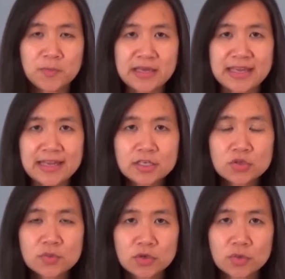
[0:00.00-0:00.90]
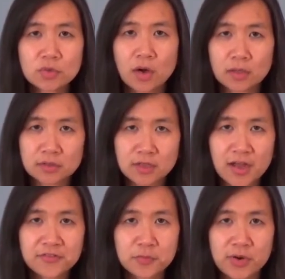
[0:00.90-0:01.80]
begin to accrue
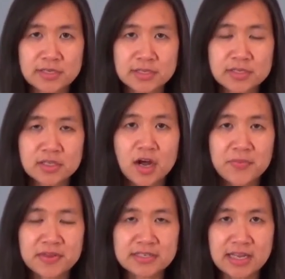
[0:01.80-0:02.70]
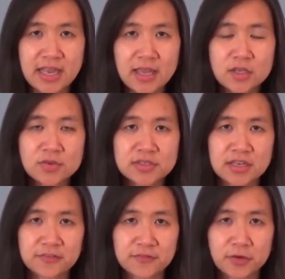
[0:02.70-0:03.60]
unlawful presence on the day you set
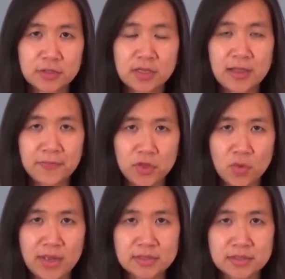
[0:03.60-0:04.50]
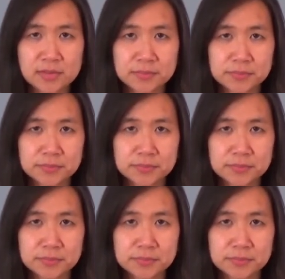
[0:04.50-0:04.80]
foot in the U.S.